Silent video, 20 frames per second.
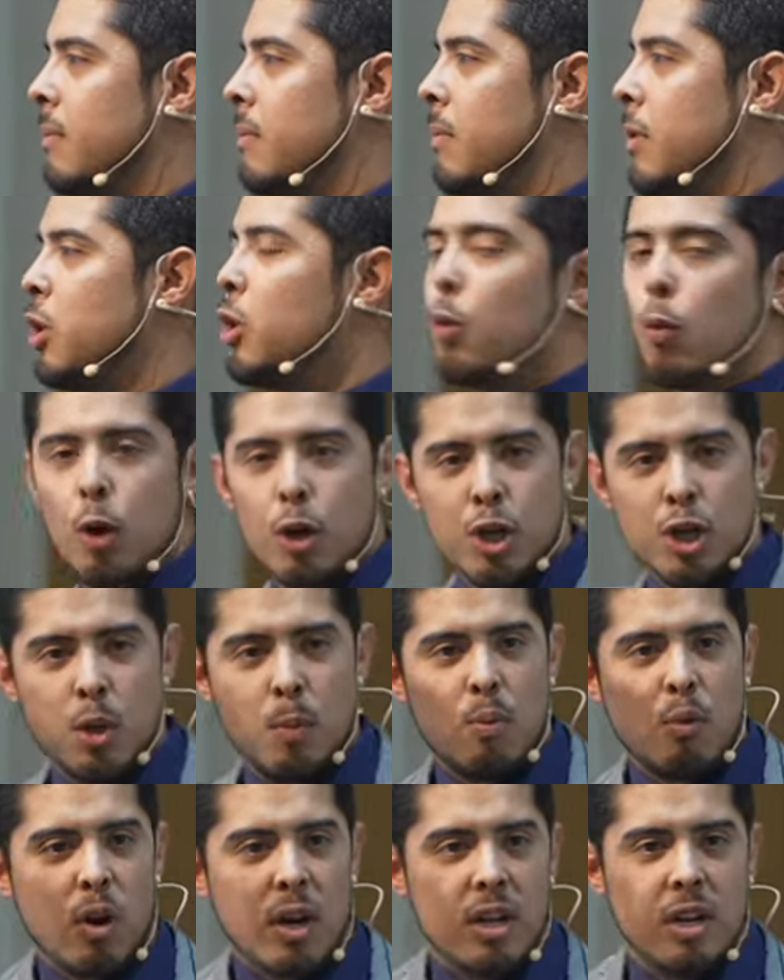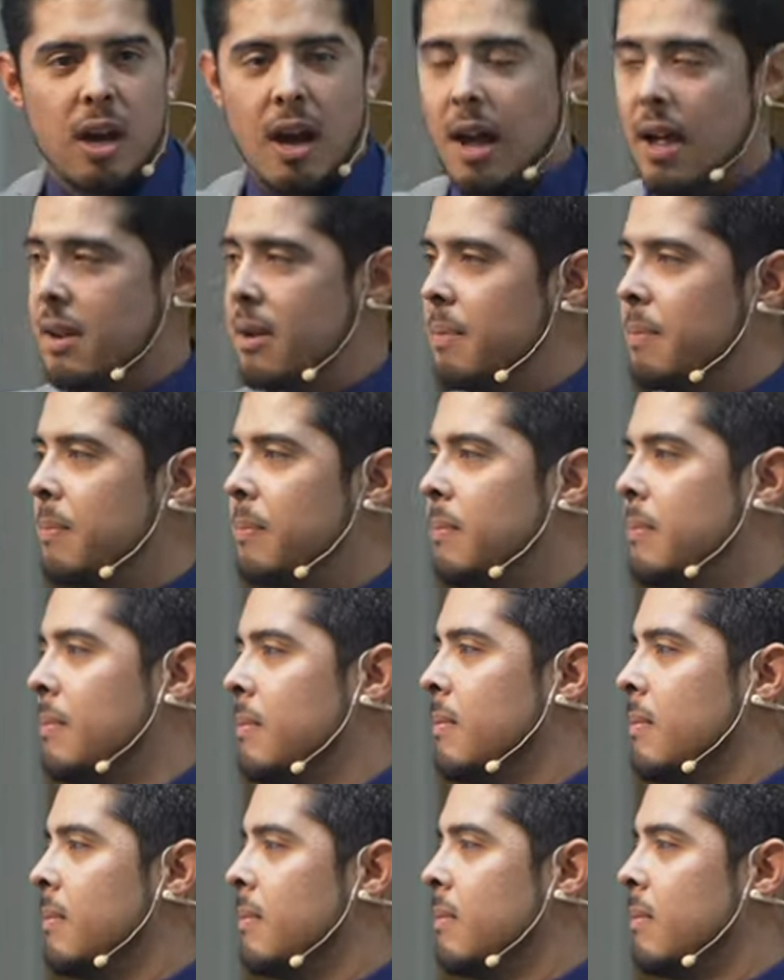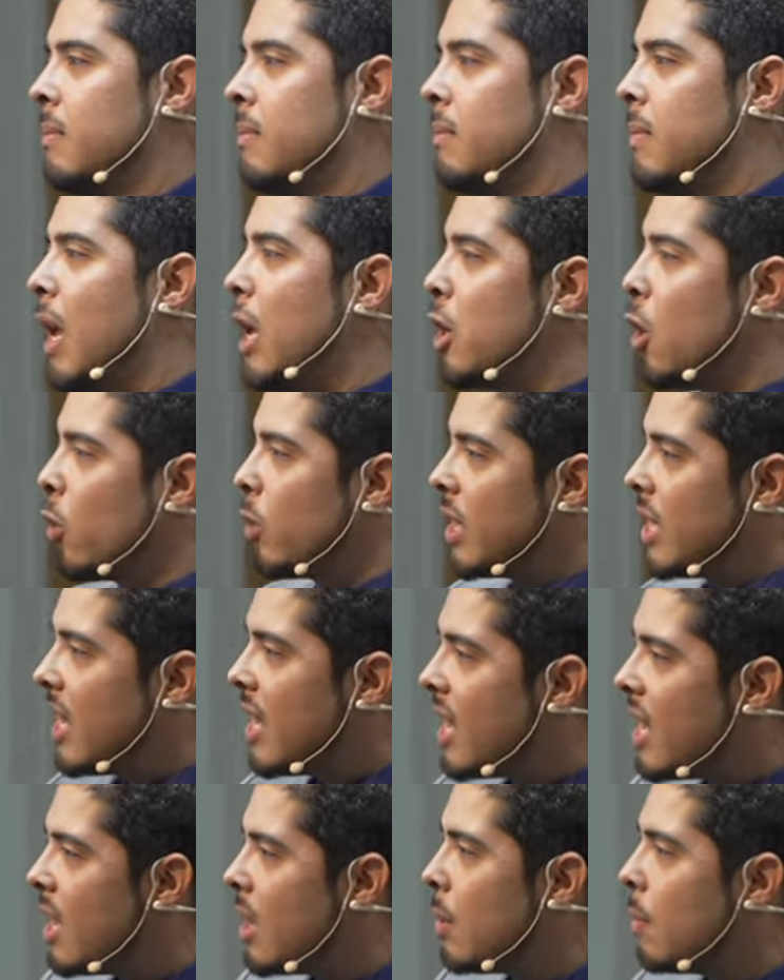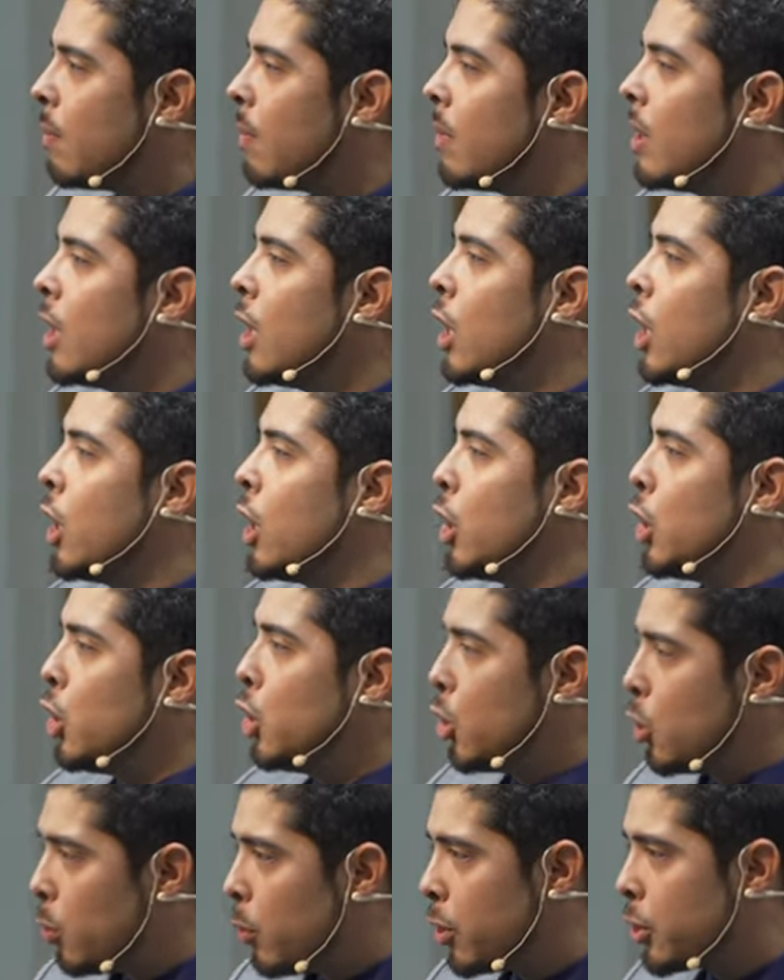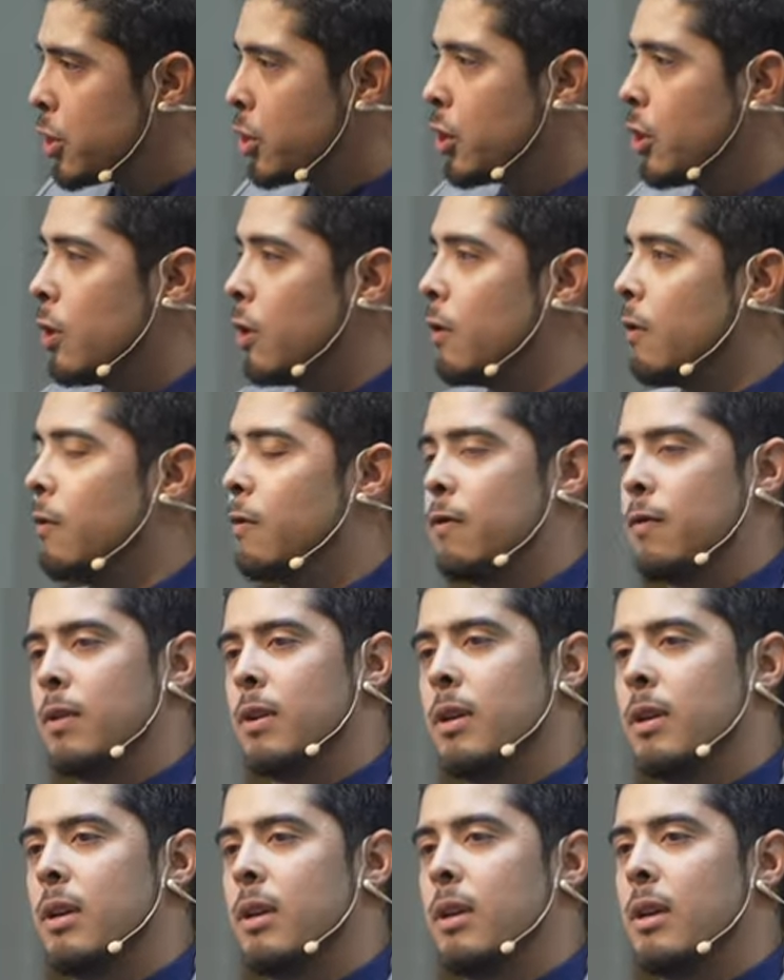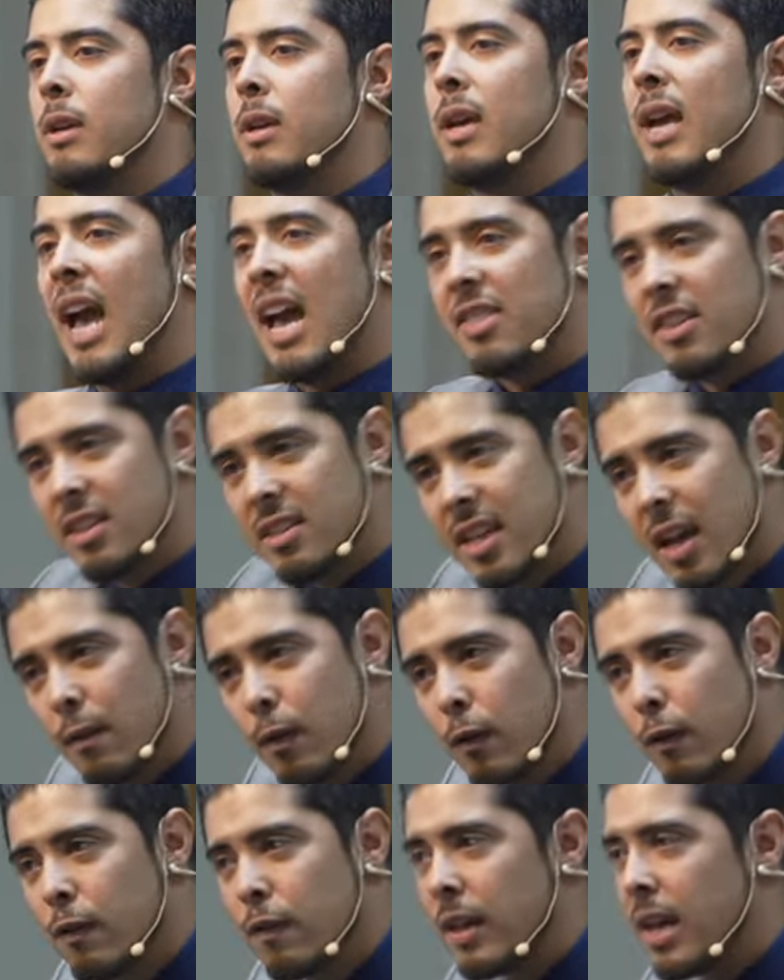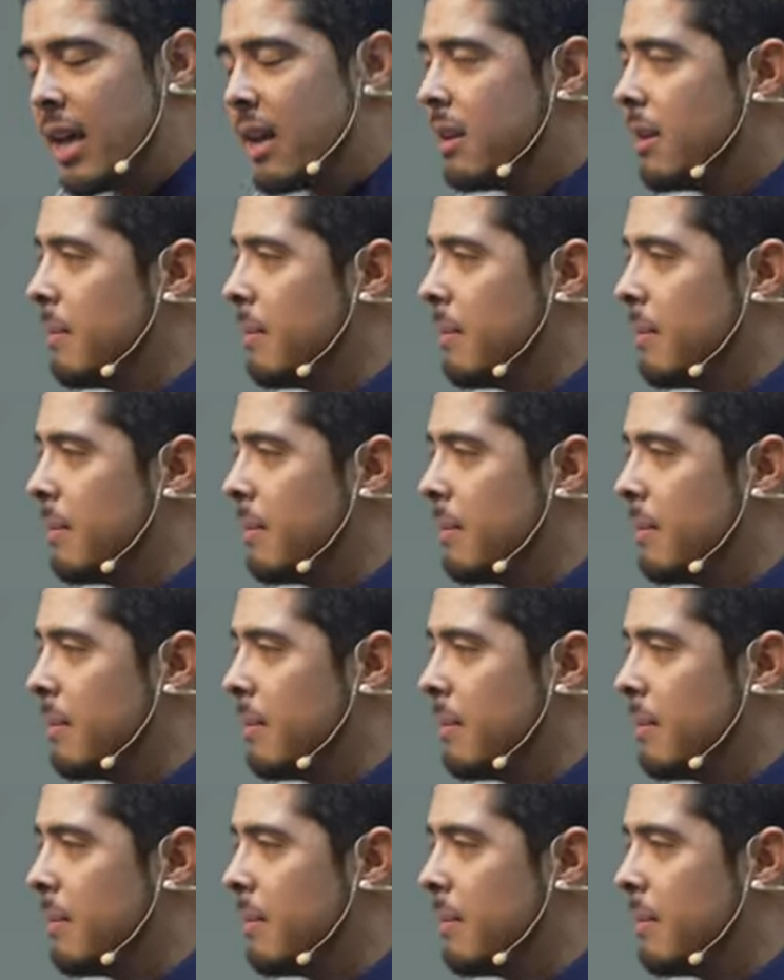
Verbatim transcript: You worship one God, and only Him you will serve. And the devil fled.